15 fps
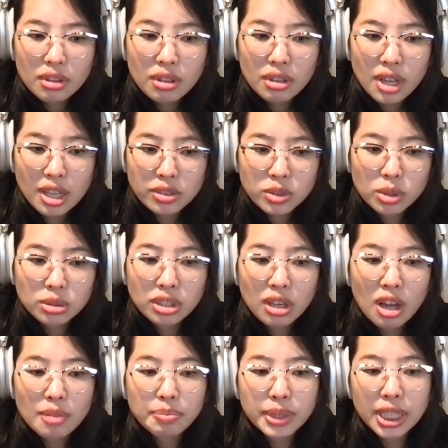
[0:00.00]
I sold the
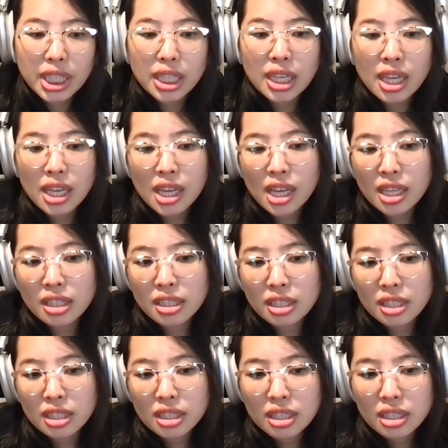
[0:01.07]
company and
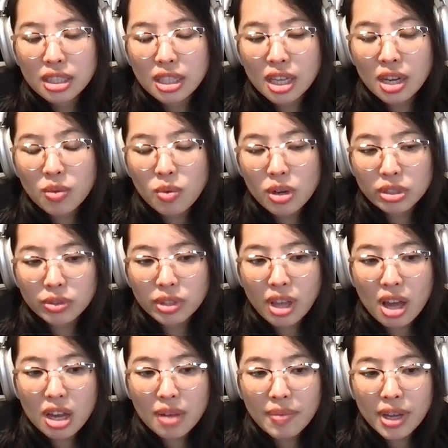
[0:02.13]
uh, worked at
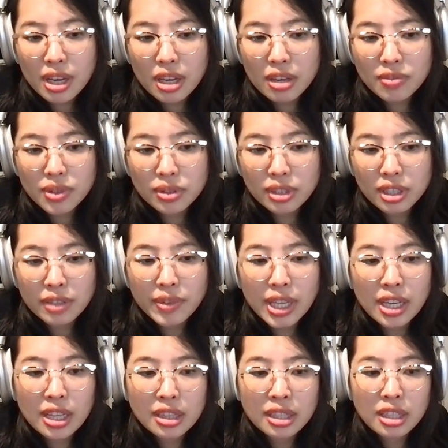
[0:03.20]
Akamai for a little bit
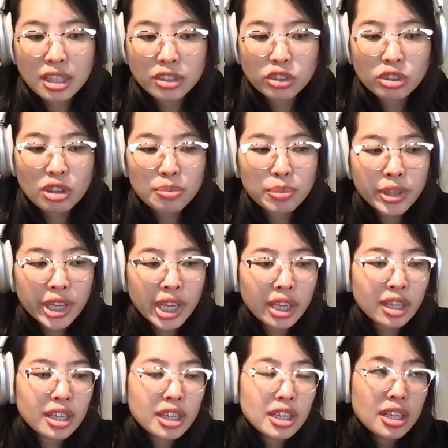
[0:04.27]
and I took a
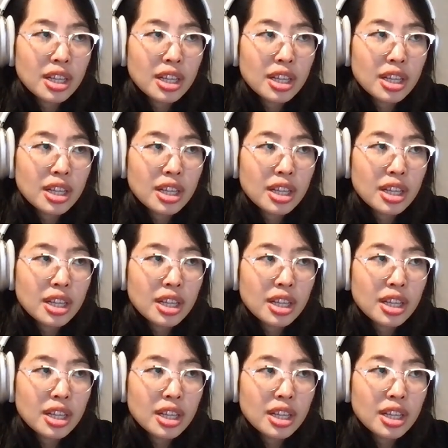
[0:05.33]
break.